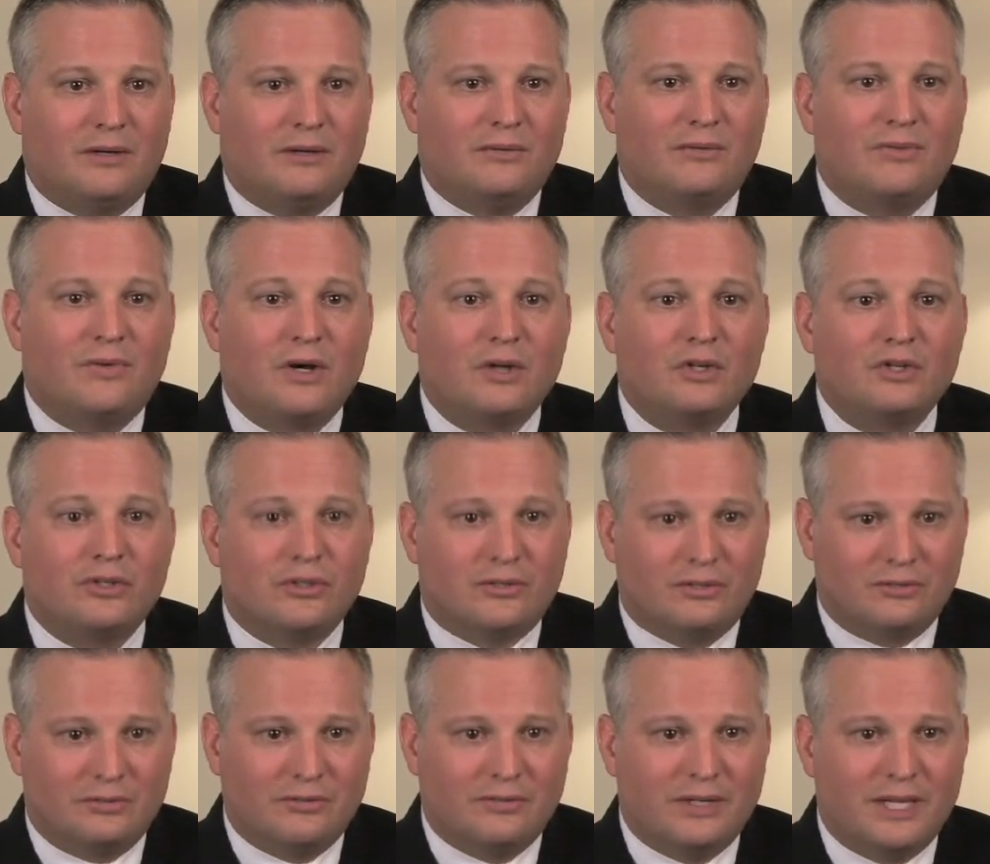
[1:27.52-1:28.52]

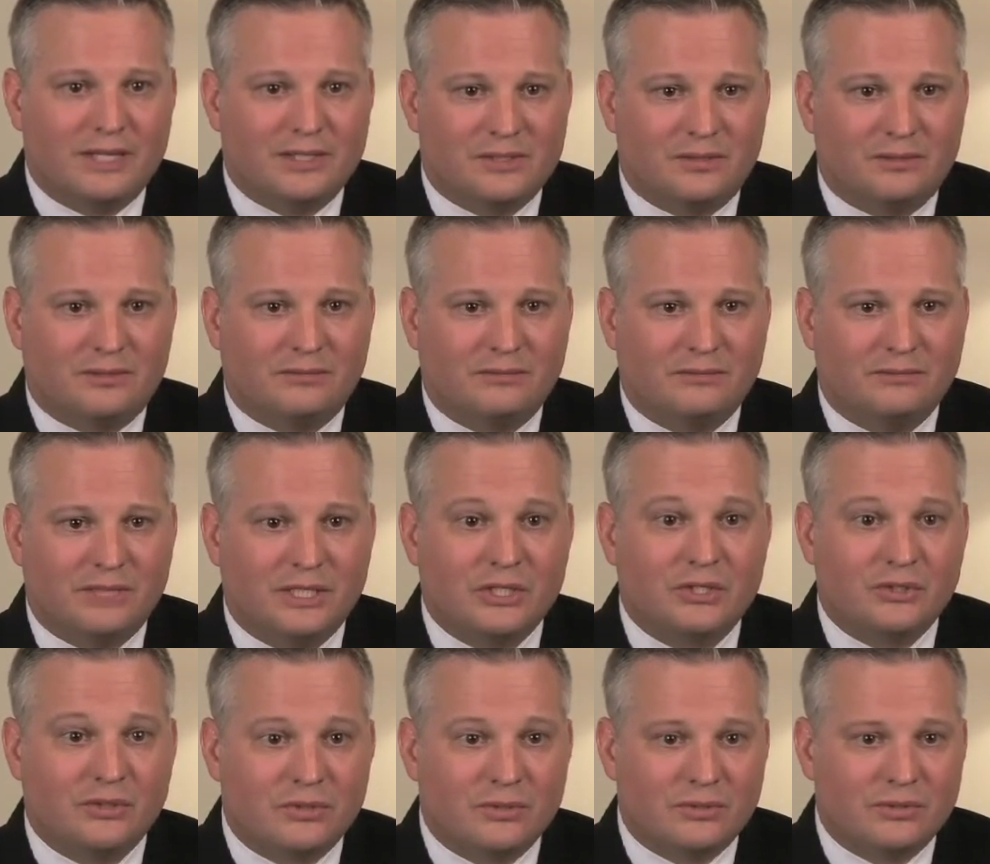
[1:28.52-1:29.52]
functional nasal
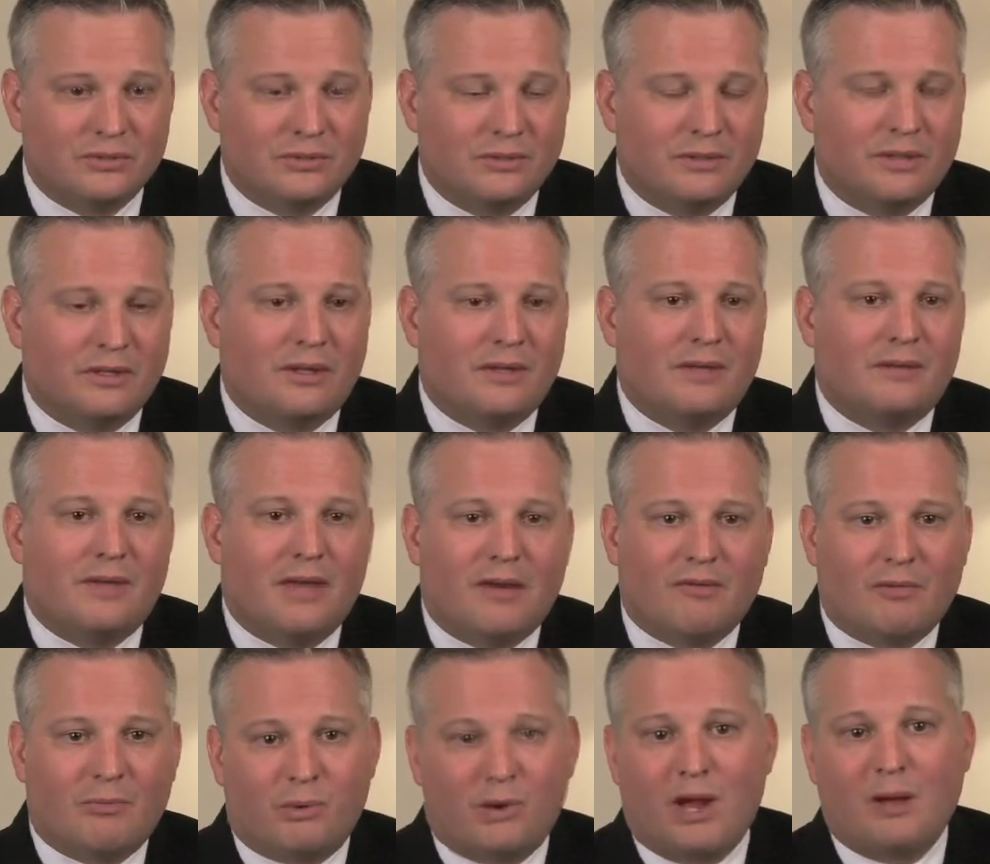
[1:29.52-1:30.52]
issues. They
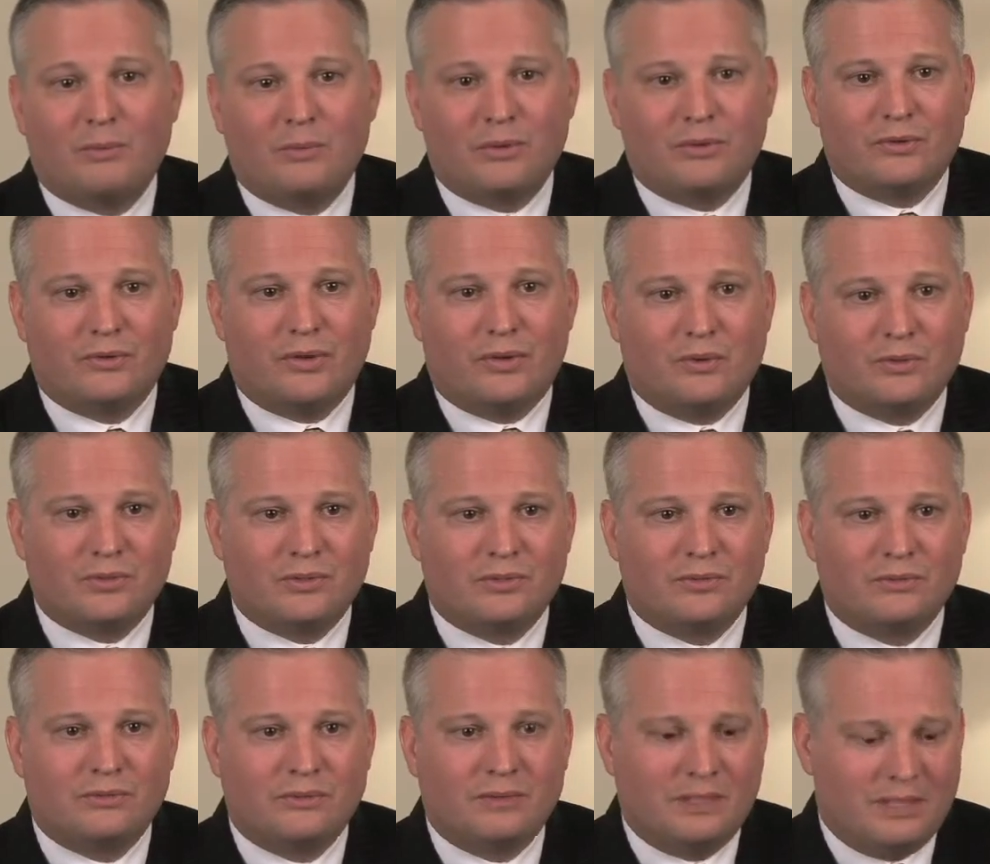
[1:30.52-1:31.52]
have a problem with their
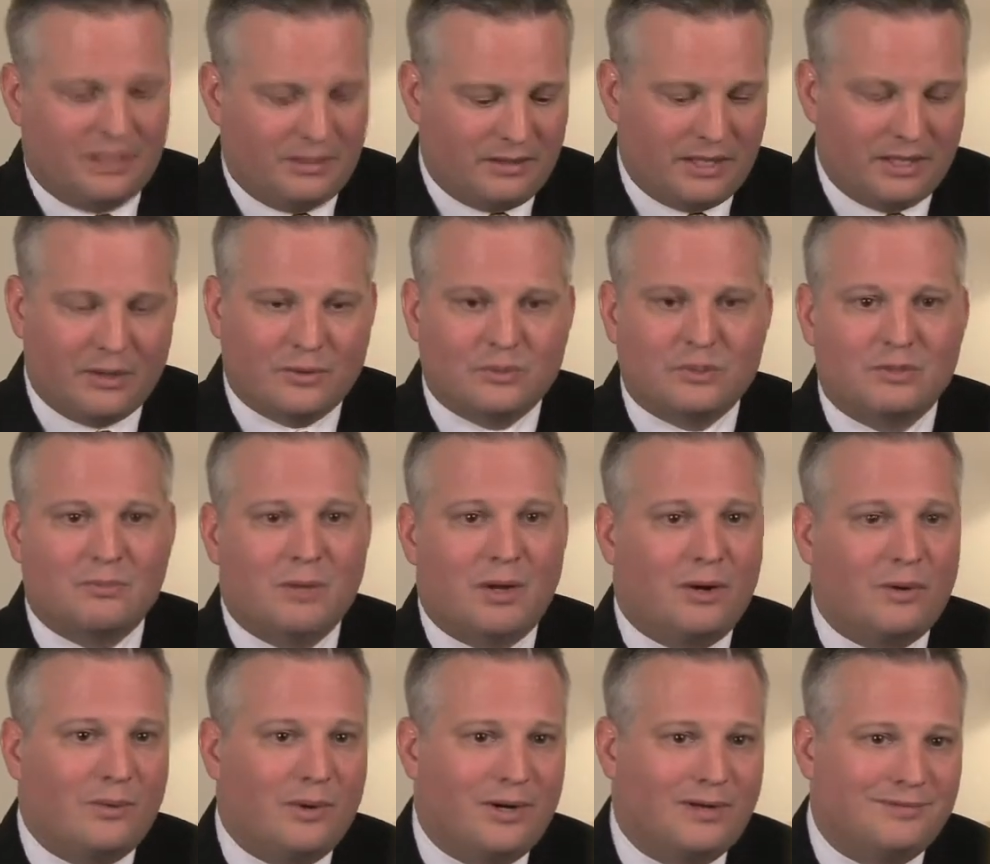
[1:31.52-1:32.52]
nose. They don't
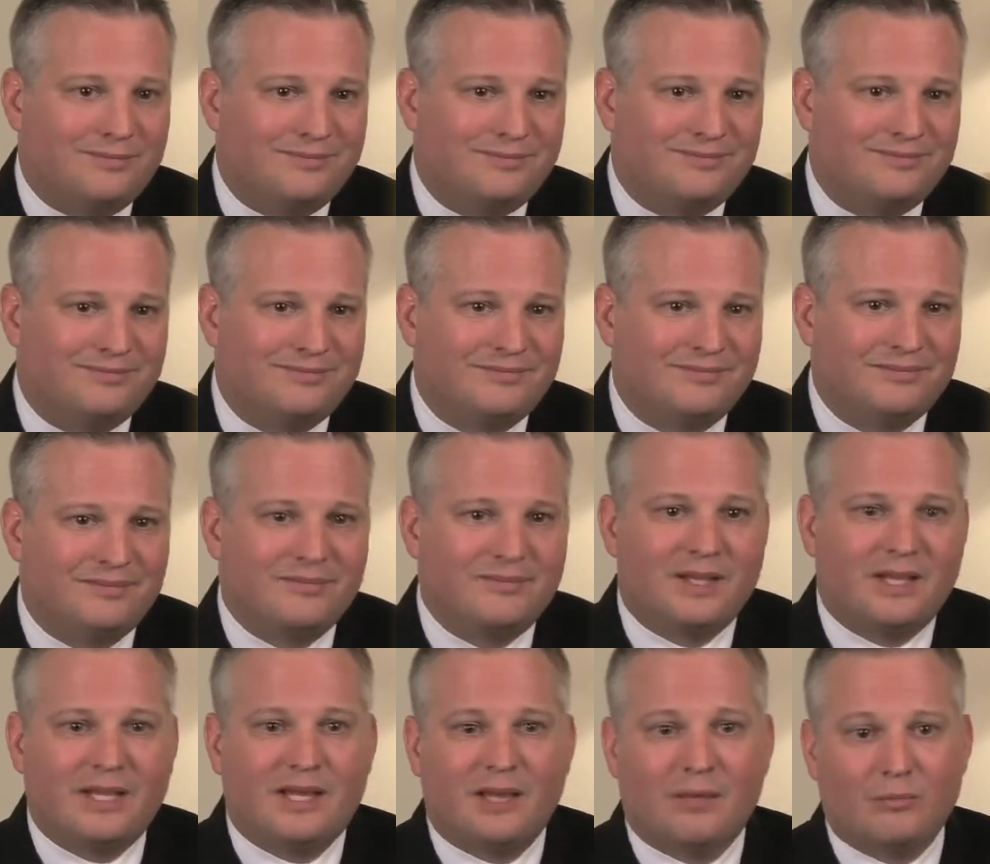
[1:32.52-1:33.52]
smell well.
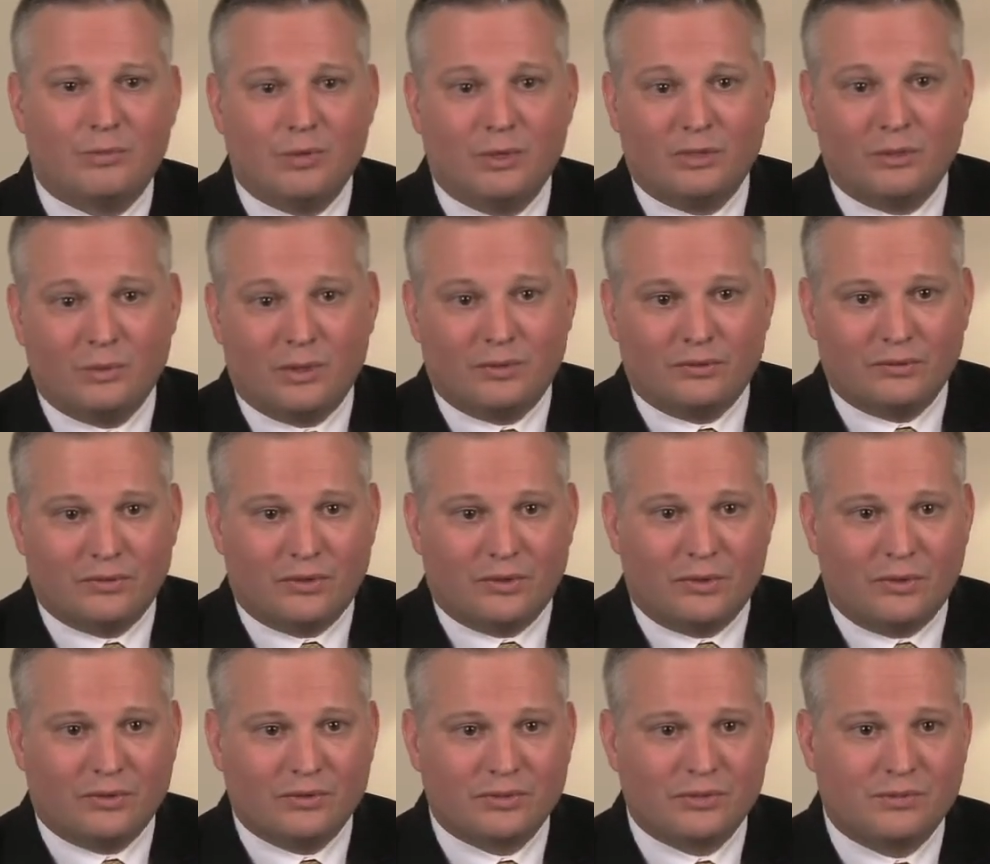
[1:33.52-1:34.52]
They can't breathe well through their
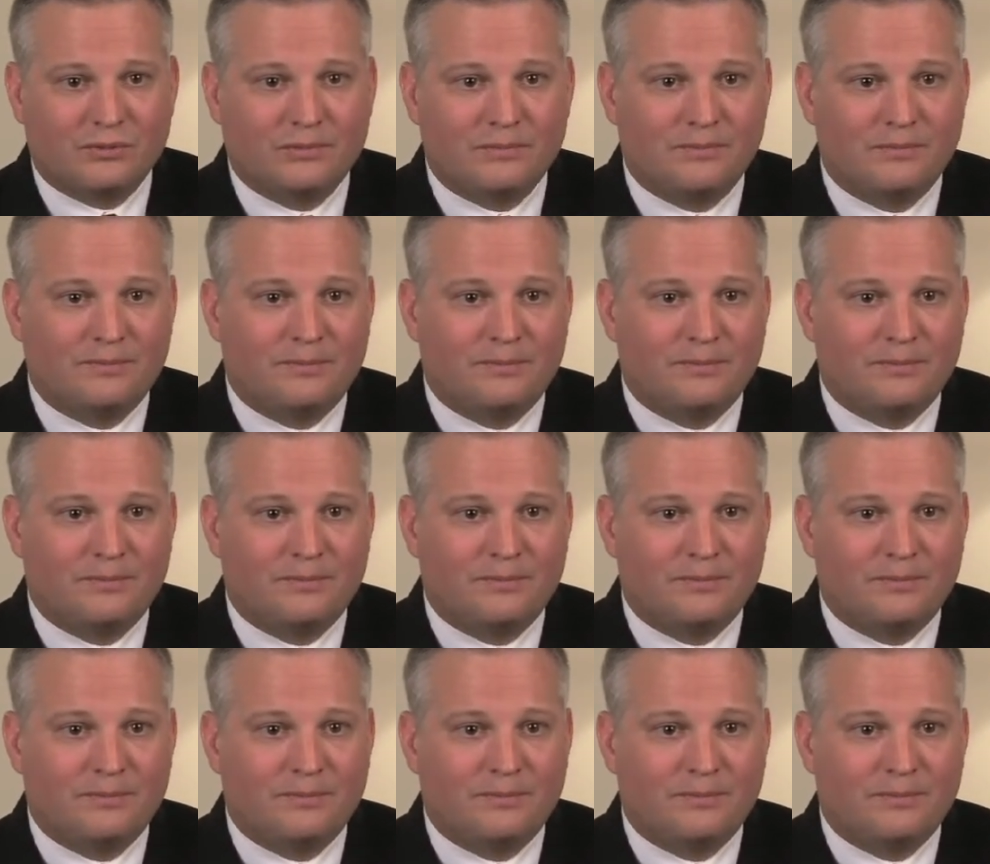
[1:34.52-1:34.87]
nose.